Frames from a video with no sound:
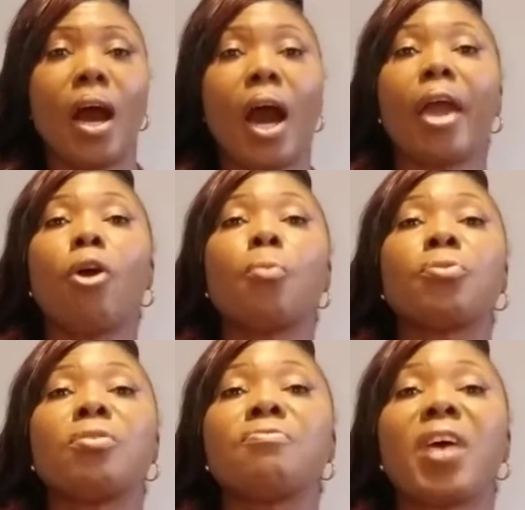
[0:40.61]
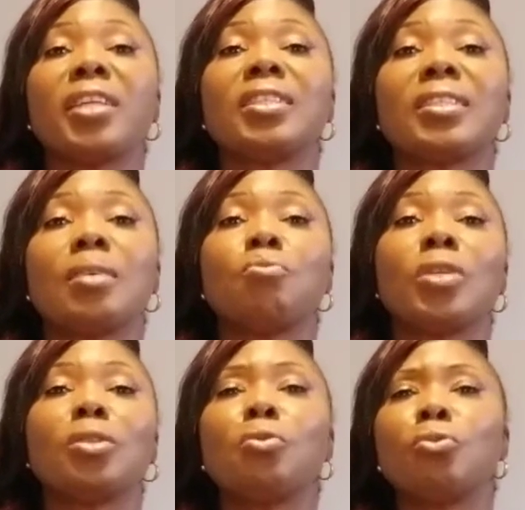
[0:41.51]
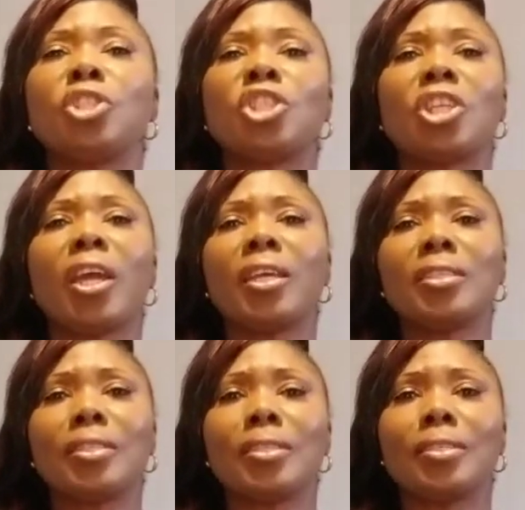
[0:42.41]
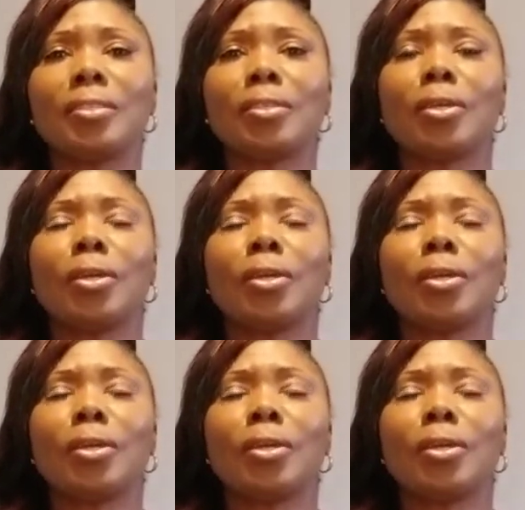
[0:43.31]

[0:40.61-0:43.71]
I hope you find someone who chases